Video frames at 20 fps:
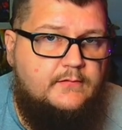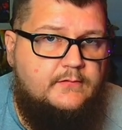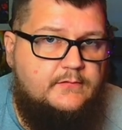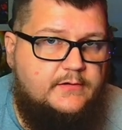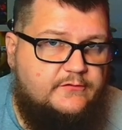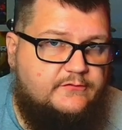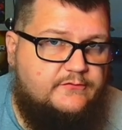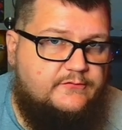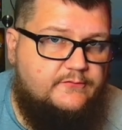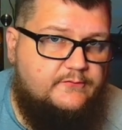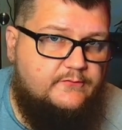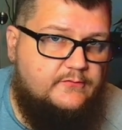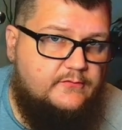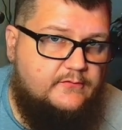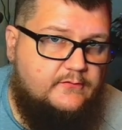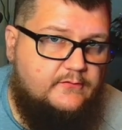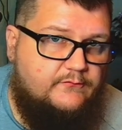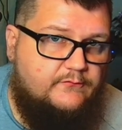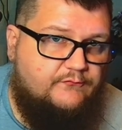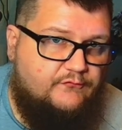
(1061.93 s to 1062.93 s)
This
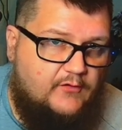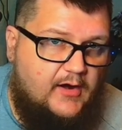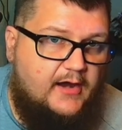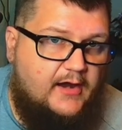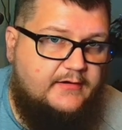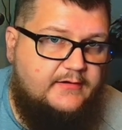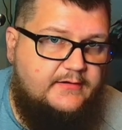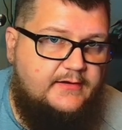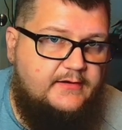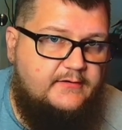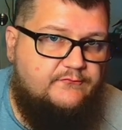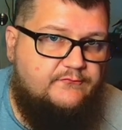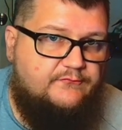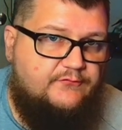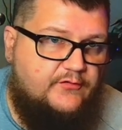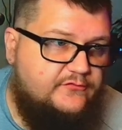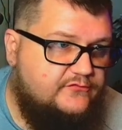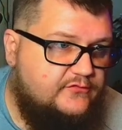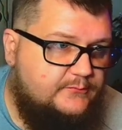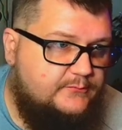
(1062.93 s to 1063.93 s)
frauditing
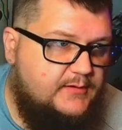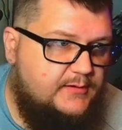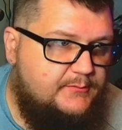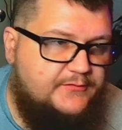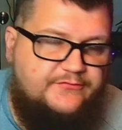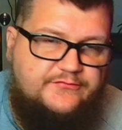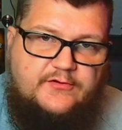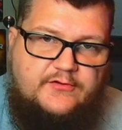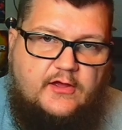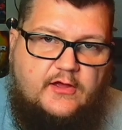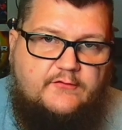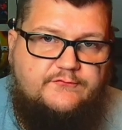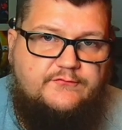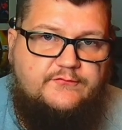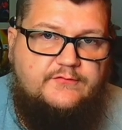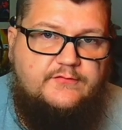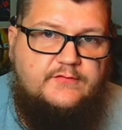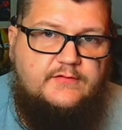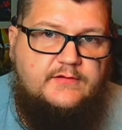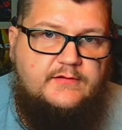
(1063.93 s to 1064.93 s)
First Amendment
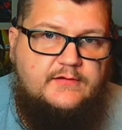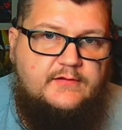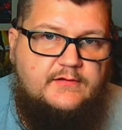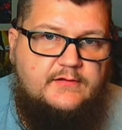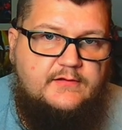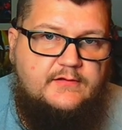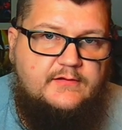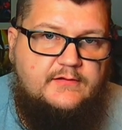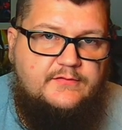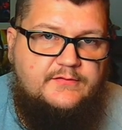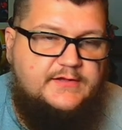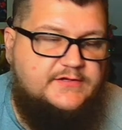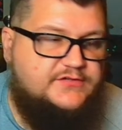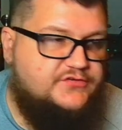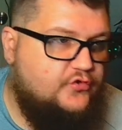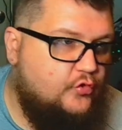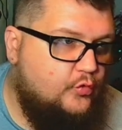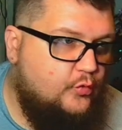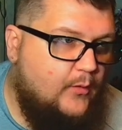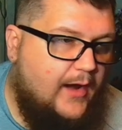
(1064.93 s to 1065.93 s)
stuff,
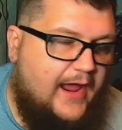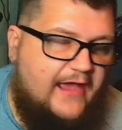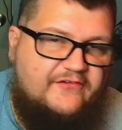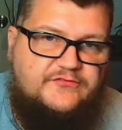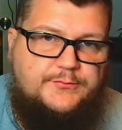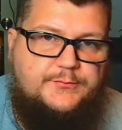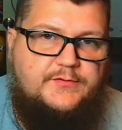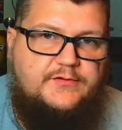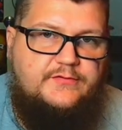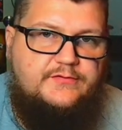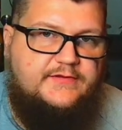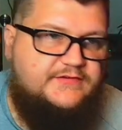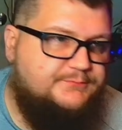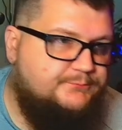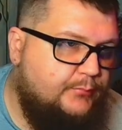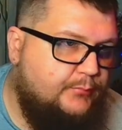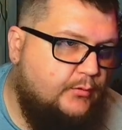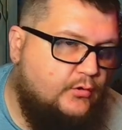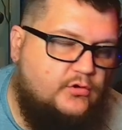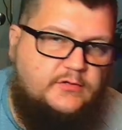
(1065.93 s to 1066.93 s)
this harassment, this
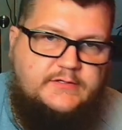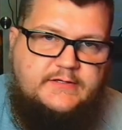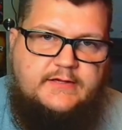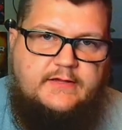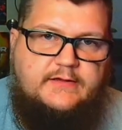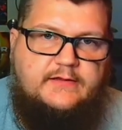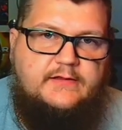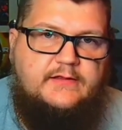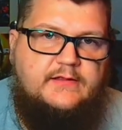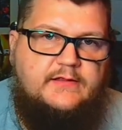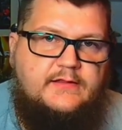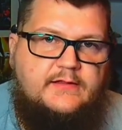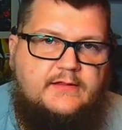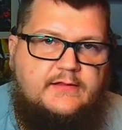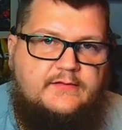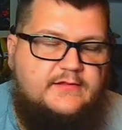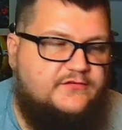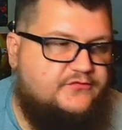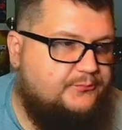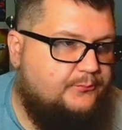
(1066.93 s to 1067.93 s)
bullying,
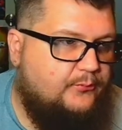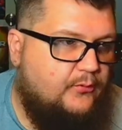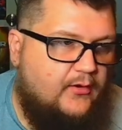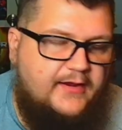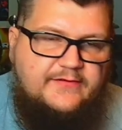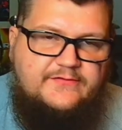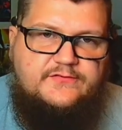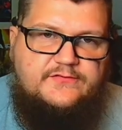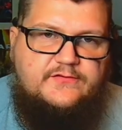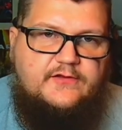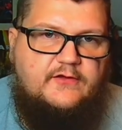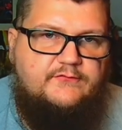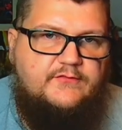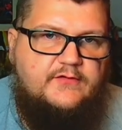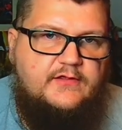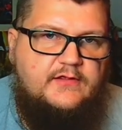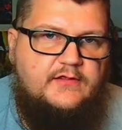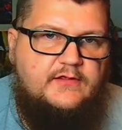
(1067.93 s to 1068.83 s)
this prank stuff.